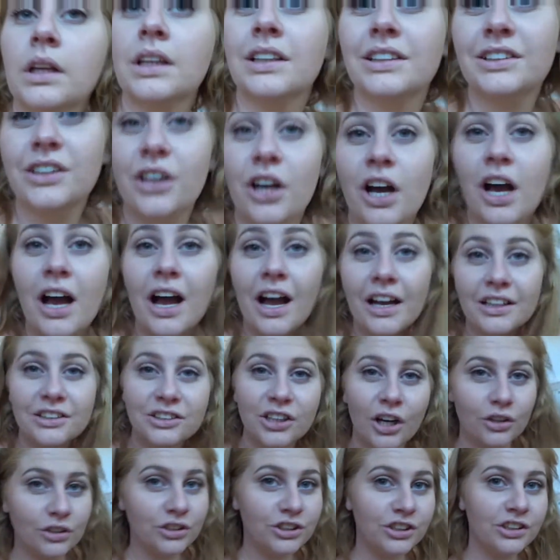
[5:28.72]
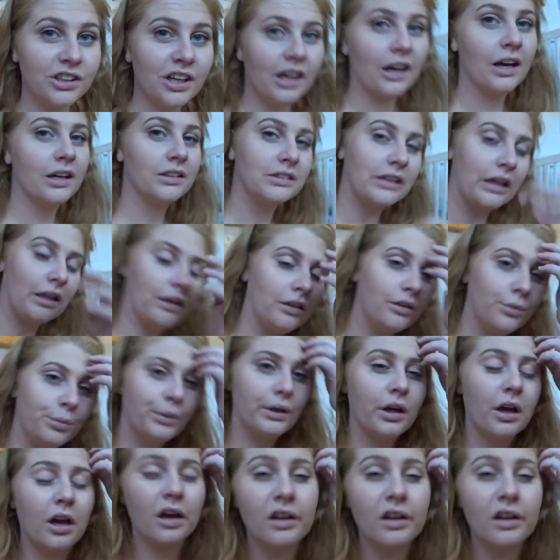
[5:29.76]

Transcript: So I told you guys a little bit